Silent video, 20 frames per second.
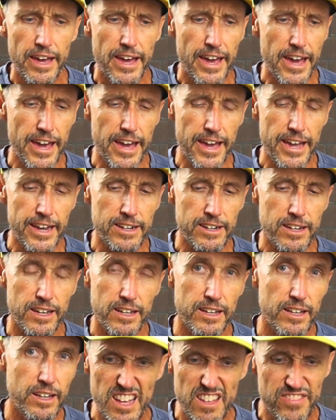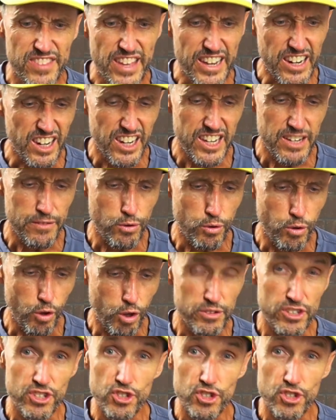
and that level of